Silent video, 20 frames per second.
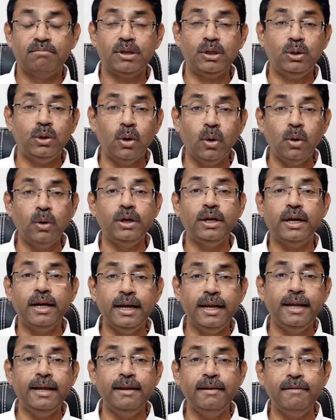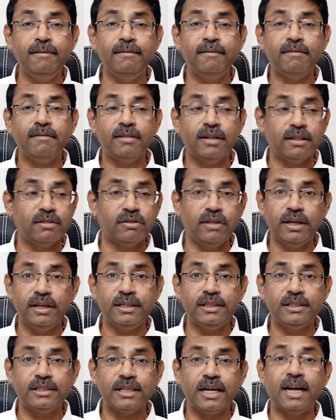But don't leave the
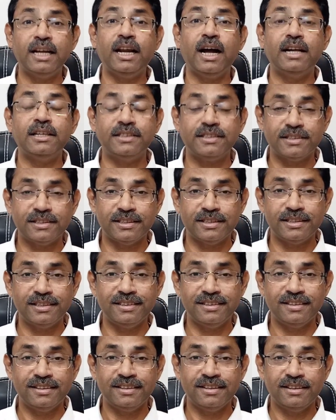things unanswered,